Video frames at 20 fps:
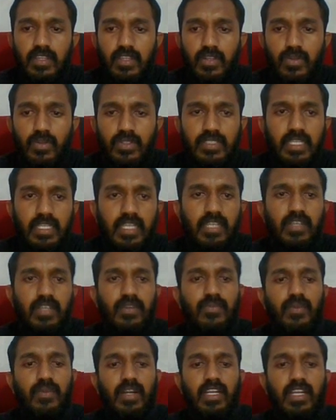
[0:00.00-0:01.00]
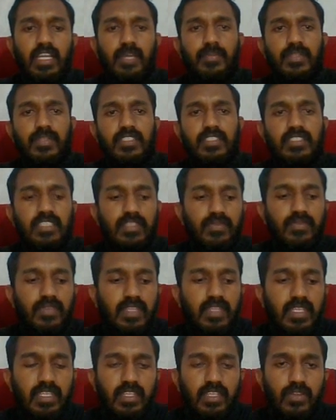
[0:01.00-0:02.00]
rook check. What happens if
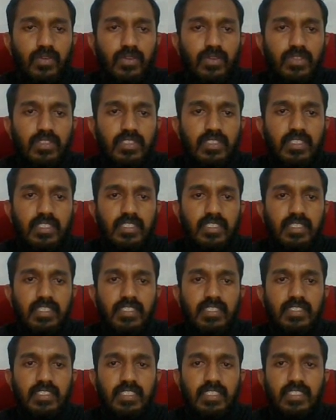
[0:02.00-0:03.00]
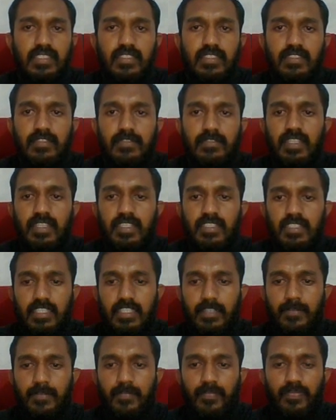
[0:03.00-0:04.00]
king goes e6? Let's
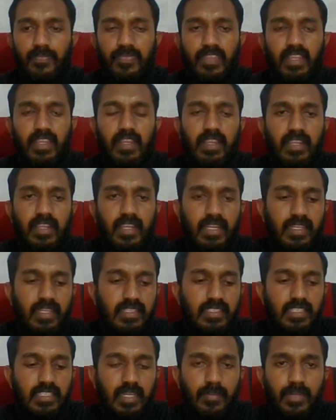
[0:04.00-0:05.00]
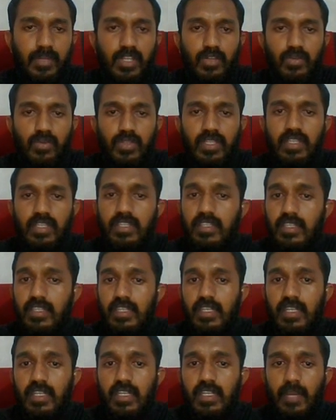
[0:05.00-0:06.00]
see. King is coming
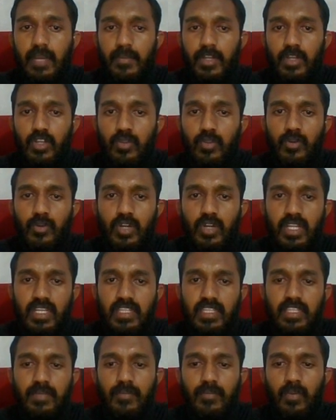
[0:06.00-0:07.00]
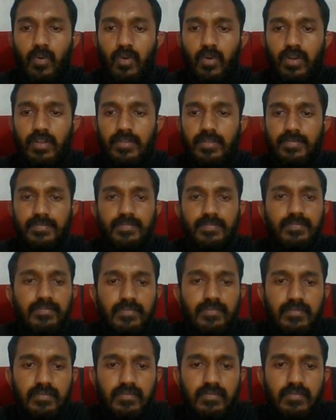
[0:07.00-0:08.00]
to protect the pawn.
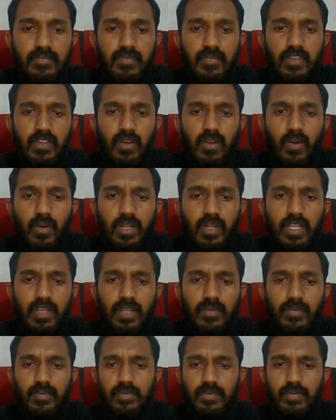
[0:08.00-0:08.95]
Okay,